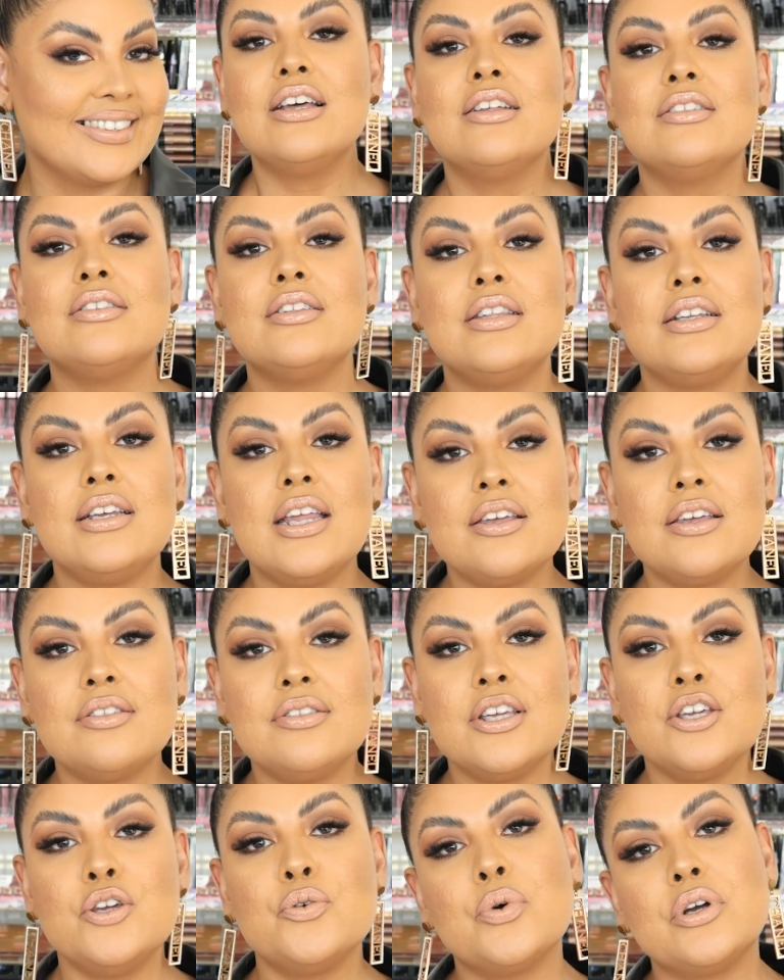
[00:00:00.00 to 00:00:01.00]
So the next
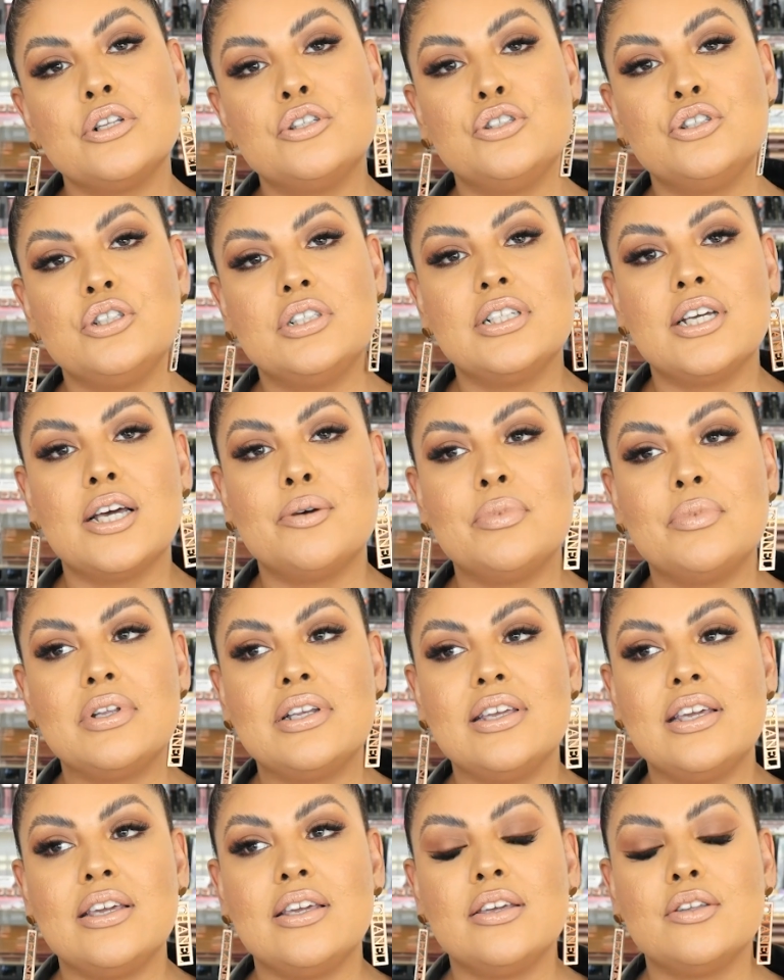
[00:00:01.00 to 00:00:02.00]
thing you want to determine
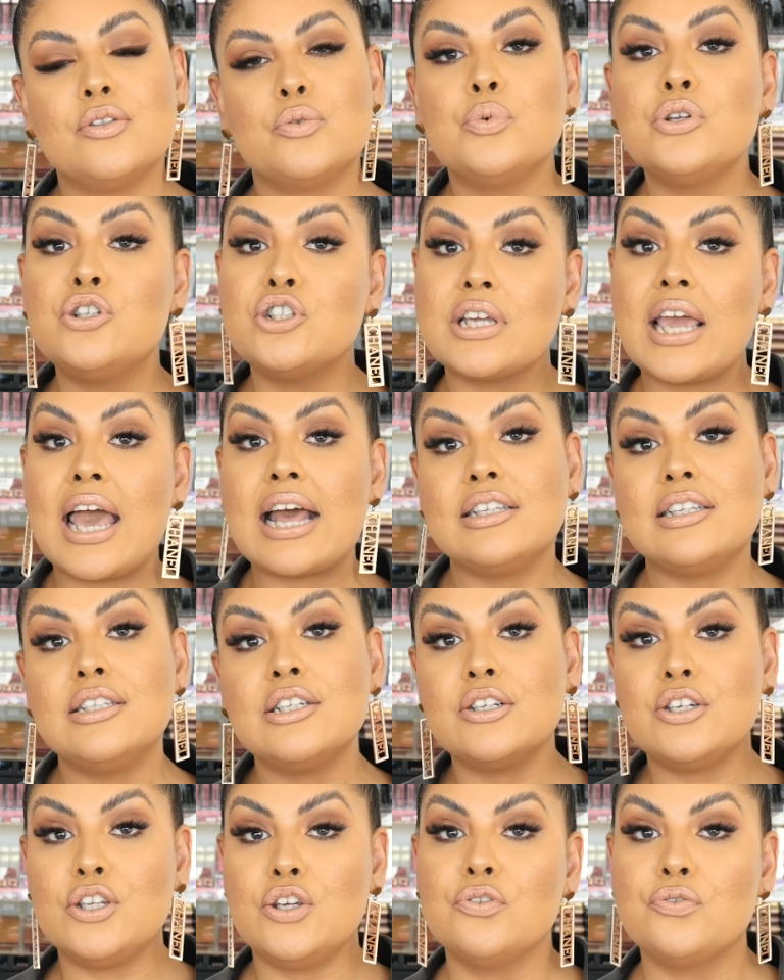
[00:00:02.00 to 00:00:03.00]
is which
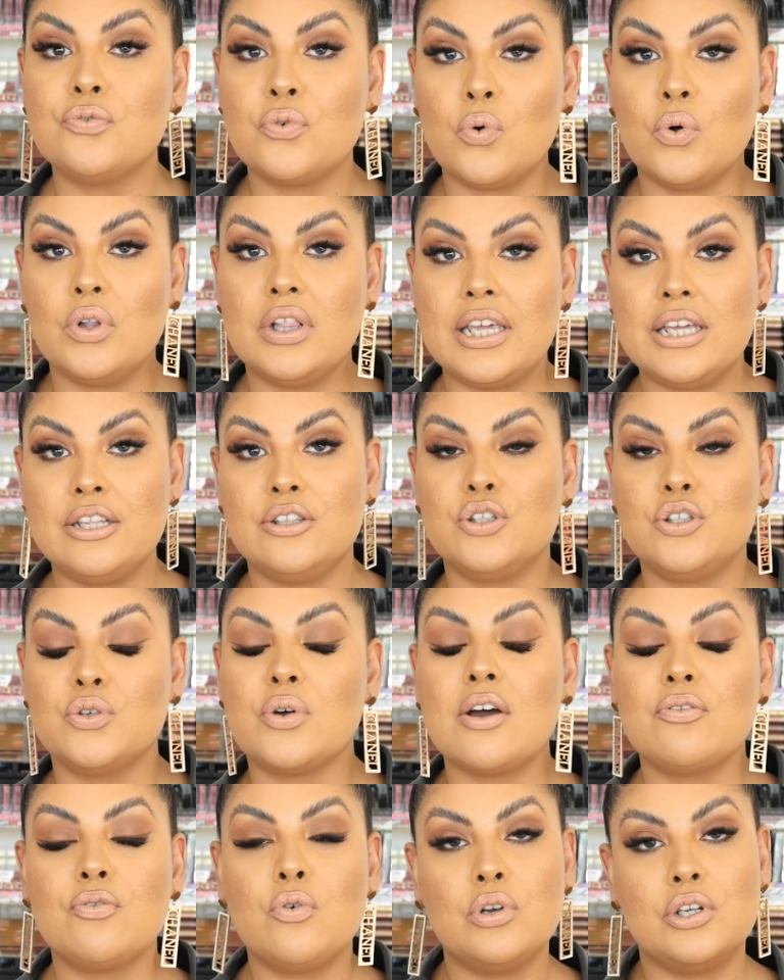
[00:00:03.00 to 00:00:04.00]
category you fall in. Do
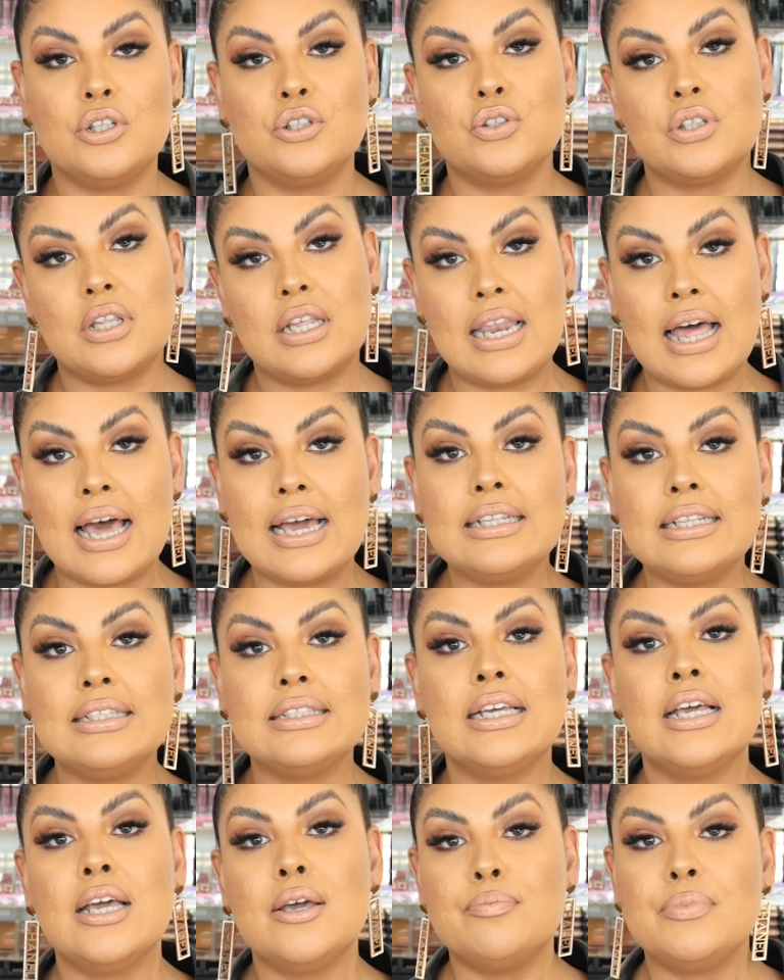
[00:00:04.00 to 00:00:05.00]
I fall into the light,
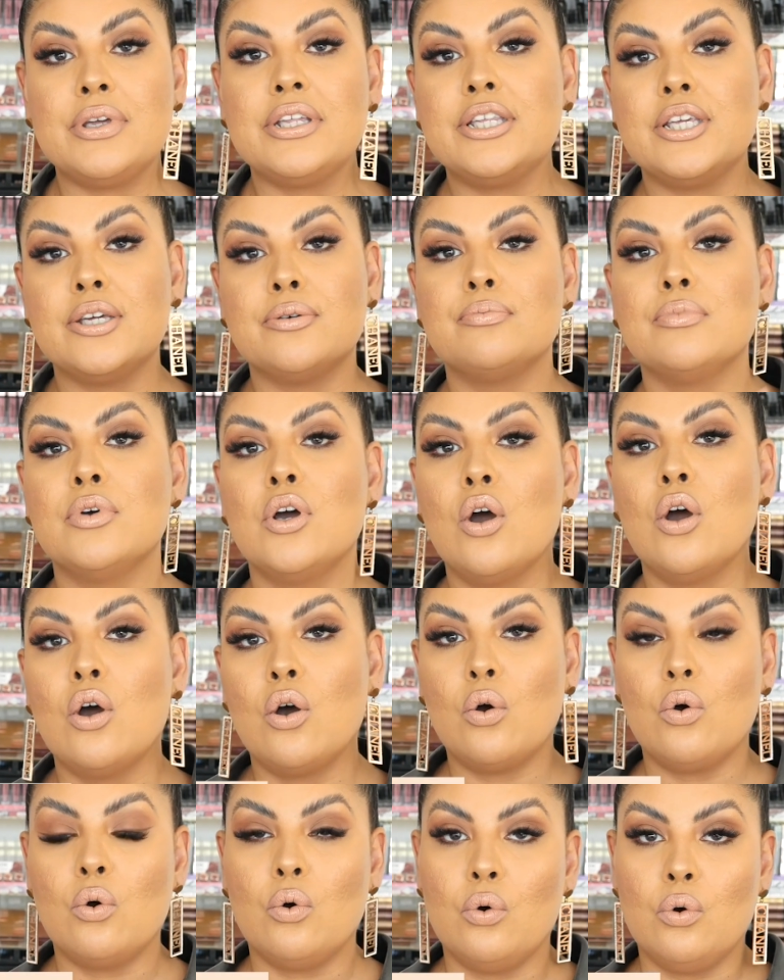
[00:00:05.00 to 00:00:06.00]
medium,
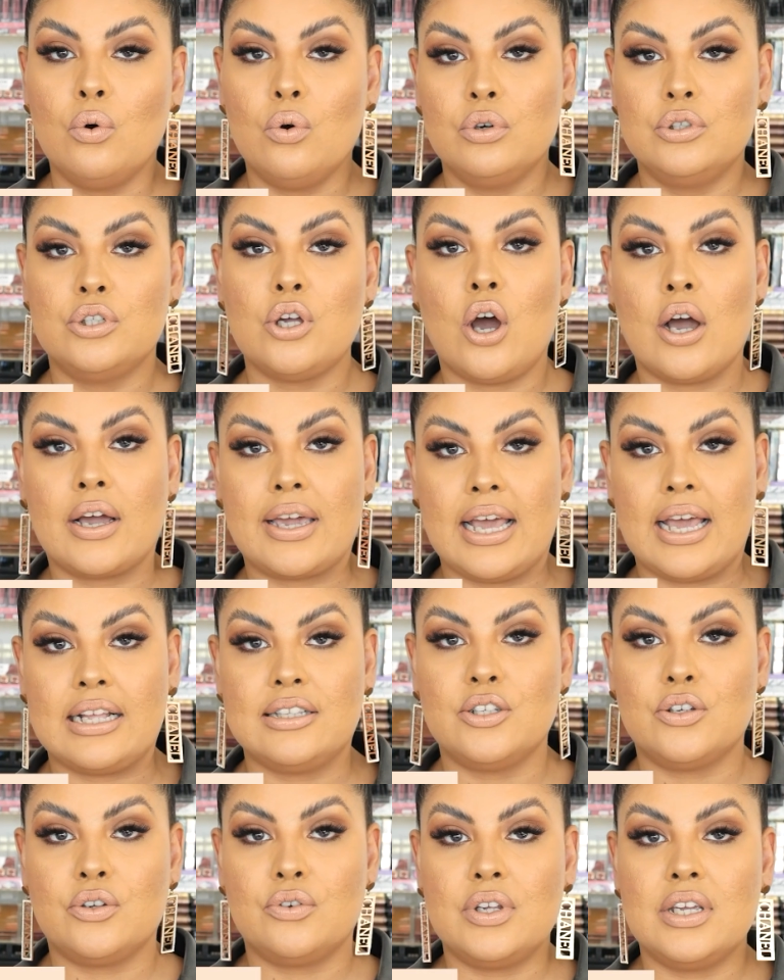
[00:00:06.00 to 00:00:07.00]
or dark
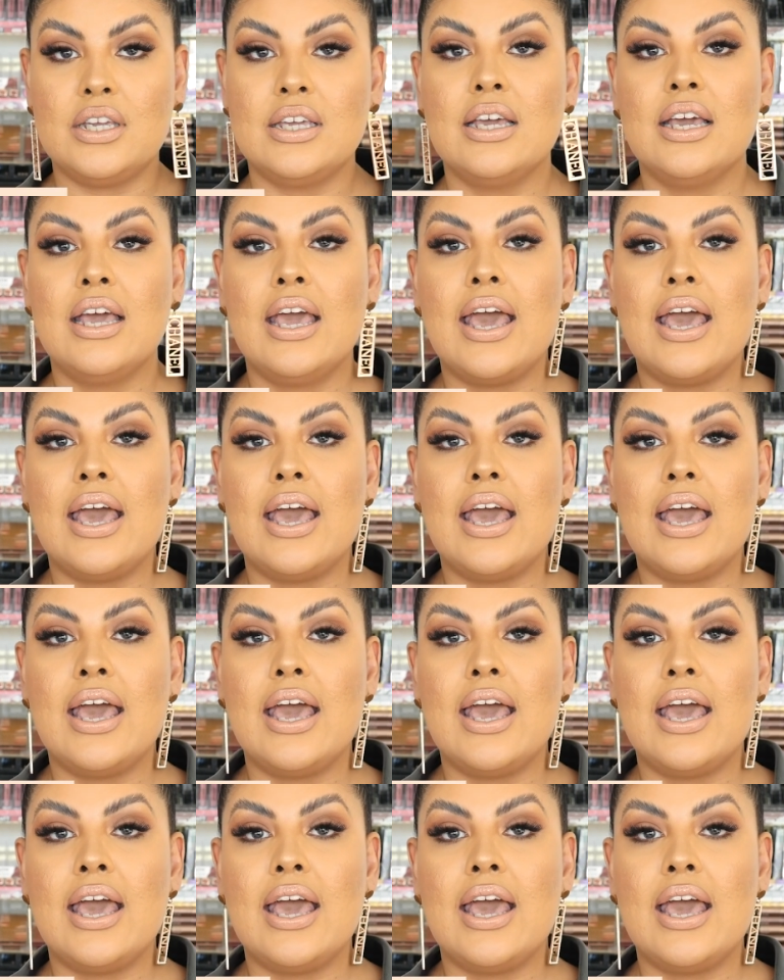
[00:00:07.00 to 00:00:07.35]
category?